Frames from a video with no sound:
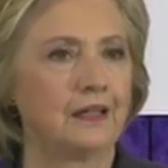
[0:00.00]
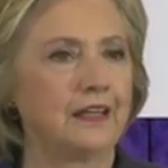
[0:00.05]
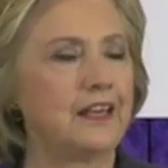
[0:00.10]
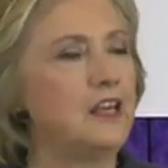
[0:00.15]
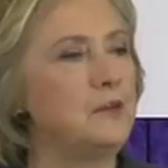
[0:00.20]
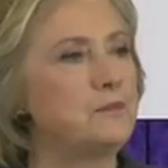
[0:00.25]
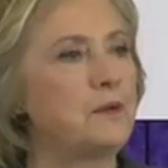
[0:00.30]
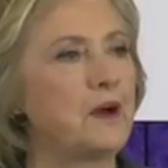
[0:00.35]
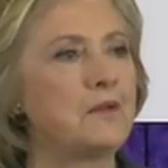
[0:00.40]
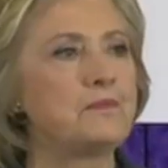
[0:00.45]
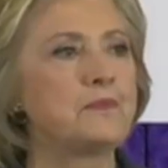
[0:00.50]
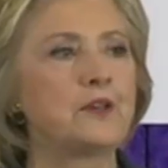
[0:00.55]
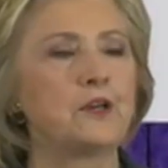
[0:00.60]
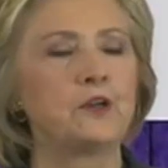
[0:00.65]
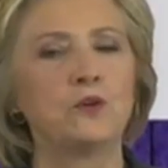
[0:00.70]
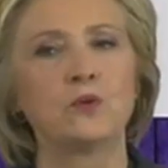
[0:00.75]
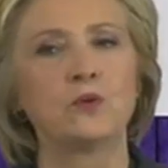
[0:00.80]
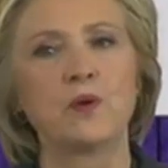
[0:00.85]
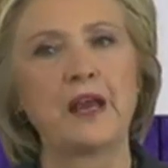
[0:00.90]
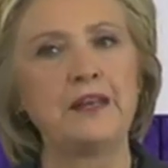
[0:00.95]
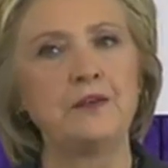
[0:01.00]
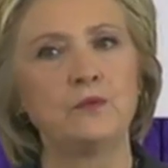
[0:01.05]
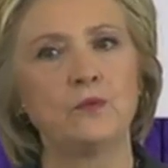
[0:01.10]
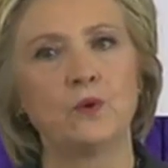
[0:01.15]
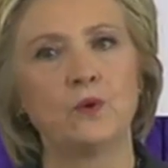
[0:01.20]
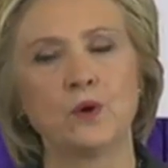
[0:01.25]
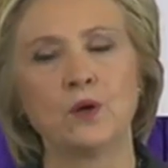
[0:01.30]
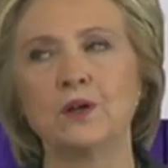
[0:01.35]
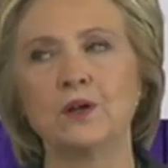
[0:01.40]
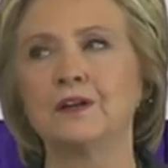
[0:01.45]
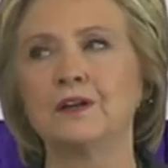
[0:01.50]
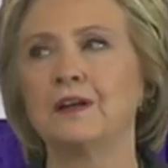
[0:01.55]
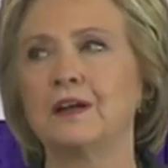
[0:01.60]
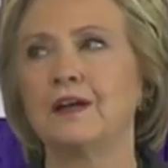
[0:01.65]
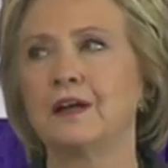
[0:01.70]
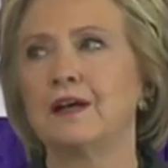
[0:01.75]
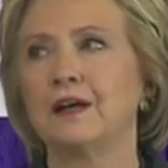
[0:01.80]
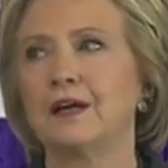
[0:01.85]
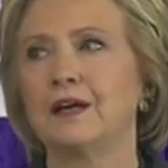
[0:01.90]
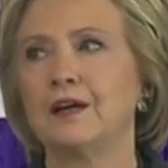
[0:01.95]
Keep up the great work
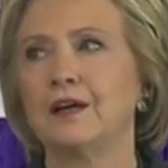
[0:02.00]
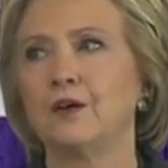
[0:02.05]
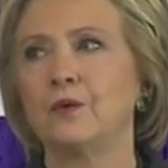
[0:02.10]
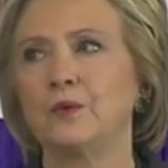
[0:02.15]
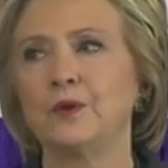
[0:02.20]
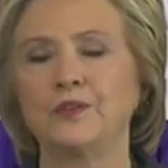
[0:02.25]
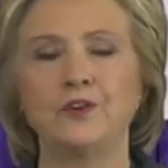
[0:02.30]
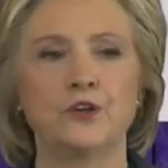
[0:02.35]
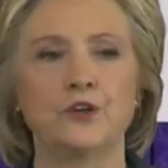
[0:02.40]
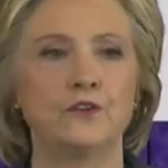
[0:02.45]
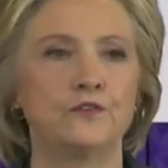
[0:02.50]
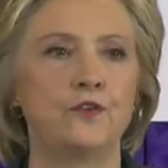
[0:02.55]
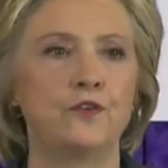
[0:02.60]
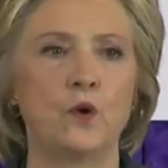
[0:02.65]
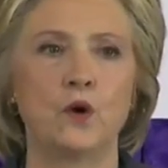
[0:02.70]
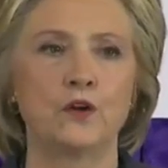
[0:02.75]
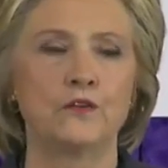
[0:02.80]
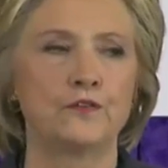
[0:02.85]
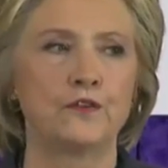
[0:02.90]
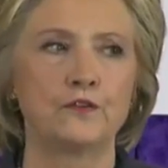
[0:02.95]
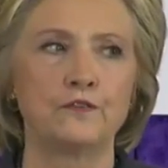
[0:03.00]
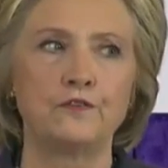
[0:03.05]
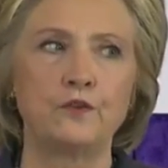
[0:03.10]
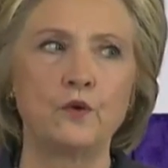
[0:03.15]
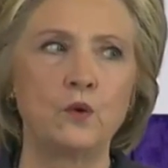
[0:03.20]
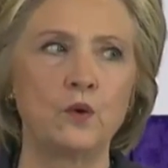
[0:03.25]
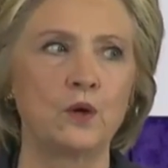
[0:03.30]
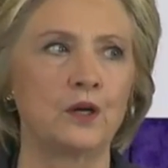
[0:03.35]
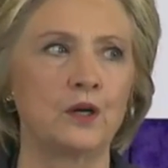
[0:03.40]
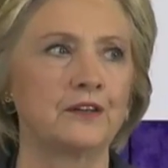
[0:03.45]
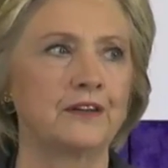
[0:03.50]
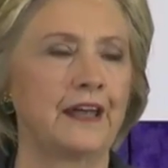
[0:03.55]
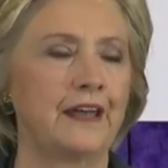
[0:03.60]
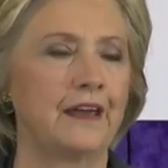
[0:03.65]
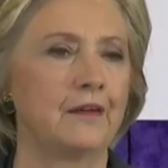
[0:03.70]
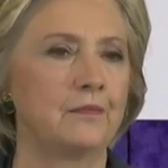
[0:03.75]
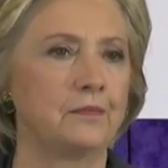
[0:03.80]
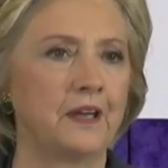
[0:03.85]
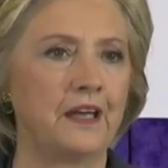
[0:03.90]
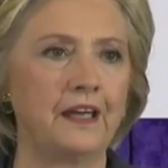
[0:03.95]
with your 4 for 4
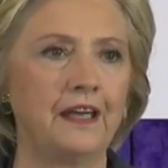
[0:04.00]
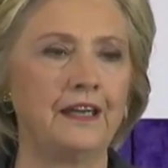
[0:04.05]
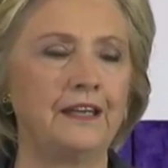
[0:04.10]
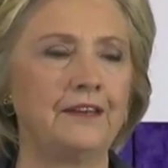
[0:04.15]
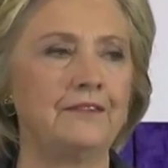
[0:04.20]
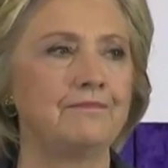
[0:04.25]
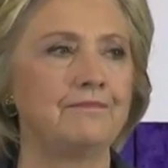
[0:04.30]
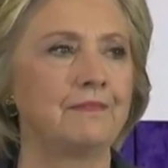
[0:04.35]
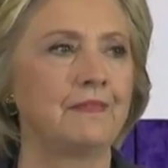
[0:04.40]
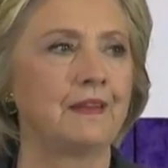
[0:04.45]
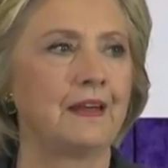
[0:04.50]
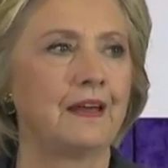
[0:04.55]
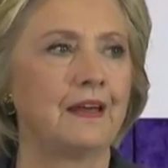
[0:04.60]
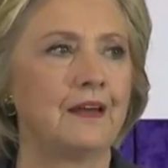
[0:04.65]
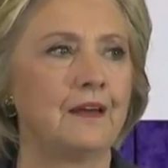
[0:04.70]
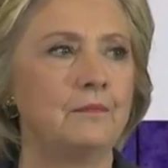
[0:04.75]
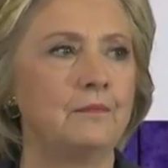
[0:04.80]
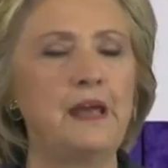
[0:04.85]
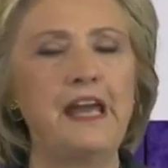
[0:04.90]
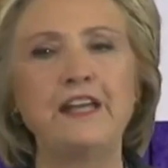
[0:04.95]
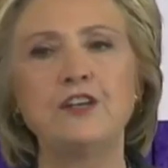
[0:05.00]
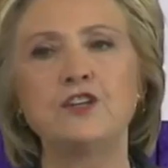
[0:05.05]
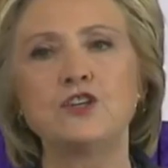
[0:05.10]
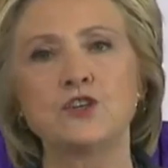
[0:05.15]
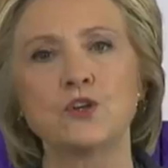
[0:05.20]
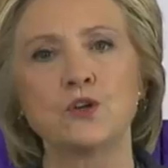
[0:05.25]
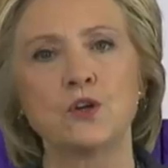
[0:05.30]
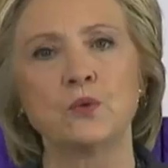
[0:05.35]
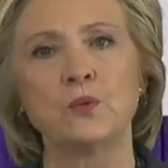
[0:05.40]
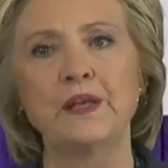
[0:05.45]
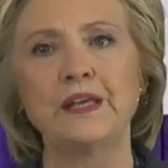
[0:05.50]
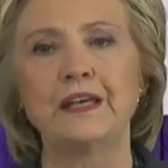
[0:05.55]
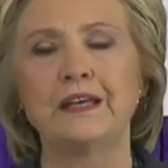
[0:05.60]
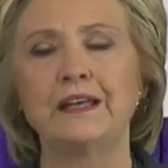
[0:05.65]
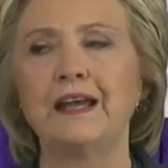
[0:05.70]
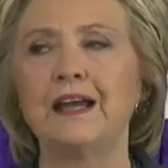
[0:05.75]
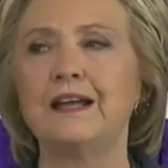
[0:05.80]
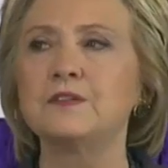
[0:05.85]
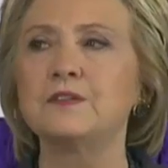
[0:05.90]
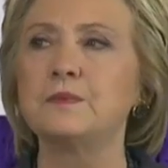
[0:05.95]
campaign. Make sure we
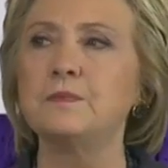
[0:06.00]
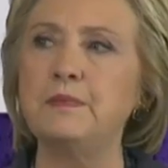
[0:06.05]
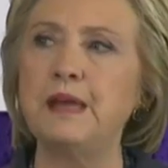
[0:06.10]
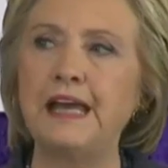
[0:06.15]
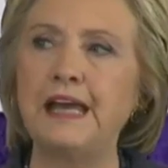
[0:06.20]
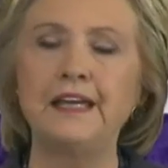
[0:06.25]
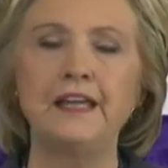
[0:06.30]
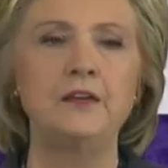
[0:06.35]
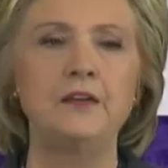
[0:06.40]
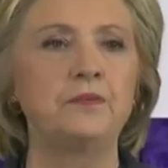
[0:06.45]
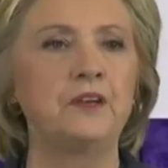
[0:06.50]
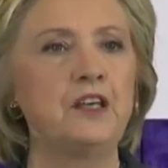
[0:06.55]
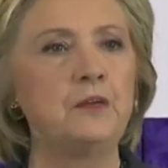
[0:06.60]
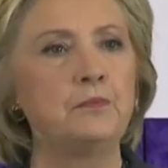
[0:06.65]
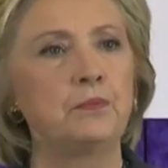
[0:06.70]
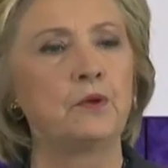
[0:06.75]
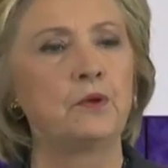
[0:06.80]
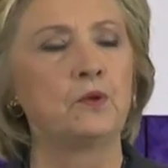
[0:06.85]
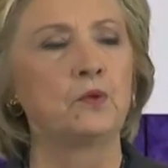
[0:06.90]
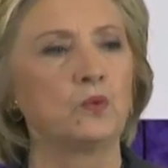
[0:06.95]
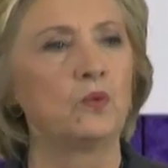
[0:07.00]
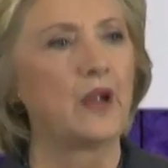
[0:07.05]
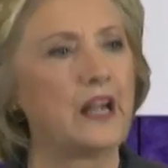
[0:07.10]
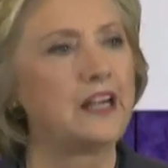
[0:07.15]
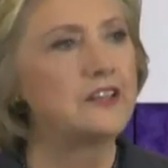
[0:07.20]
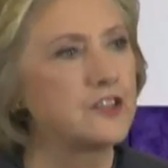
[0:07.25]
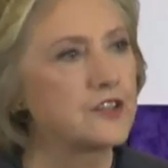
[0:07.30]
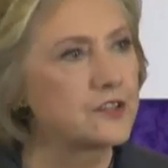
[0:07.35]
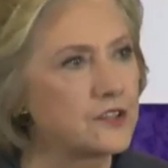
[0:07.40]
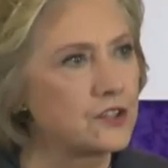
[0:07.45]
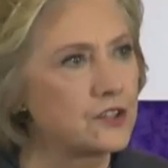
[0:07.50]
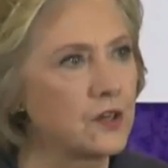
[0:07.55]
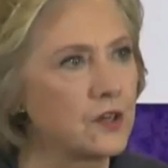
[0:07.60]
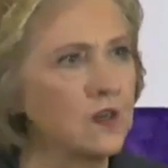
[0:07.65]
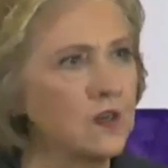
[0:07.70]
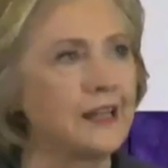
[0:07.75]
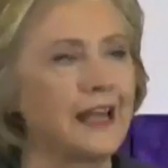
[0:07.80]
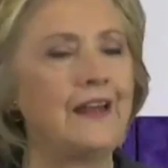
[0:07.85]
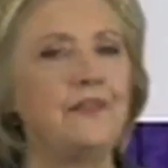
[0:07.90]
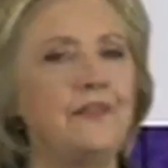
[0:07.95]
get as many people
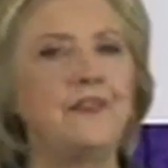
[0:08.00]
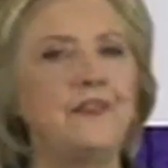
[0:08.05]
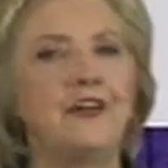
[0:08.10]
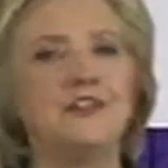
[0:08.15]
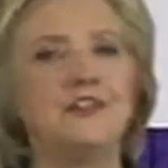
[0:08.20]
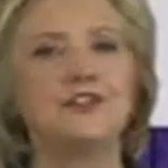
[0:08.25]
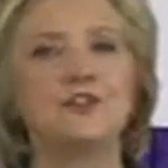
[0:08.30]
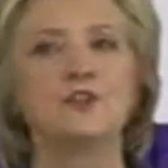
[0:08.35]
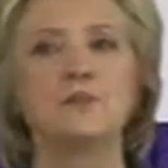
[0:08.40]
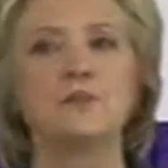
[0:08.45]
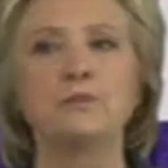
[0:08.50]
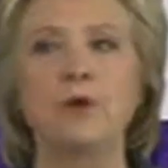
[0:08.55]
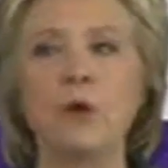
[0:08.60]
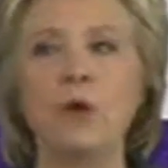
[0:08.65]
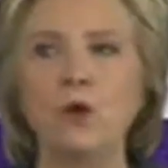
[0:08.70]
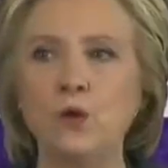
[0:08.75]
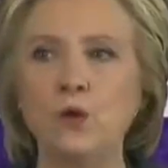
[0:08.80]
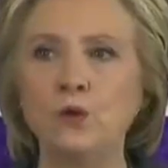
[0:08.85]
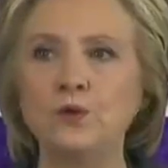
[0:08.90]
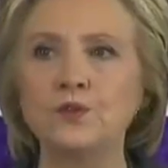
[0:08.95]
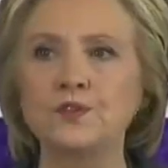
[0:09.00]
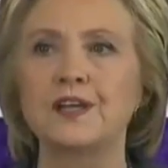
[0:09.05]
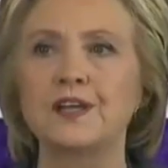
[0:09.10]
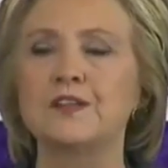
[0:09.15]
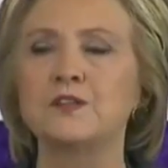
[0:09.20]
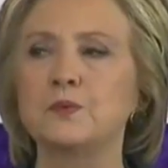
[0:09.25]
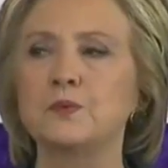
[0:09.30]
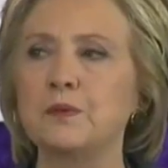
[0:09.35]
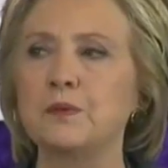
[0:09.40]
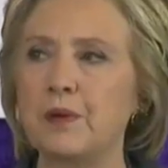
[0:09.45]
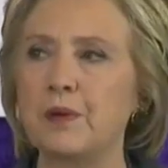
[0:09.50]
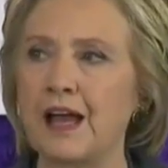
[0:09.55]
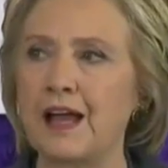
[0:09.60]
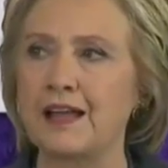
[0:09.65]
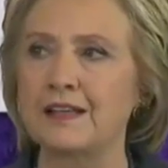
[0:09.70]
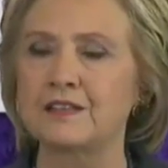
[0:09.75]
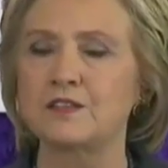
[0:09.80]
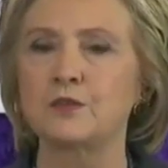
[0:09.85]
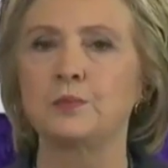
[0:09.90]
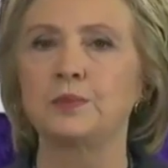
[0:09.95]
registered and then to the polls as we
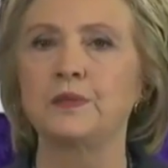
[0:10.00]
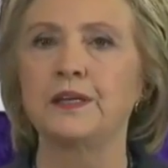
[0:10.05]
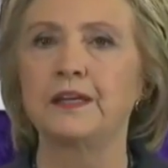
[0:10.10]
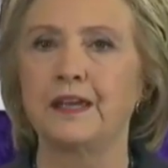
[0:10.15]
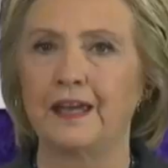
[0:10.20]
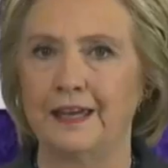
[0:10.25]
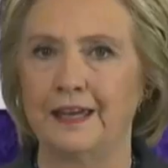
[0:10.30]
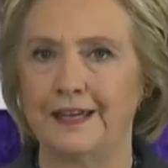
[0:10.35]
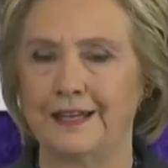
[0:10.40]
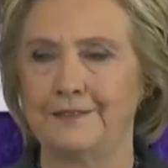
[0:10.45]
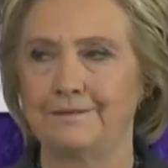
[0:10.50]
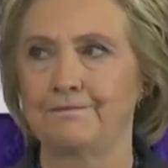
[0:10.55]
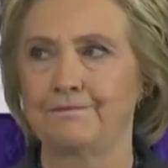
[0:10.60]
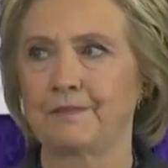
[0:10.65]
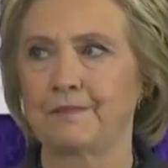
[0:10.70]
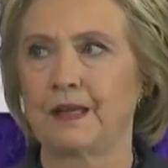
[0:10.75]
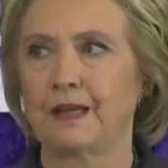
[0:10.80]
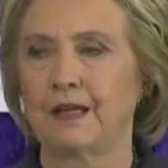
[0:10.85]
possibly can.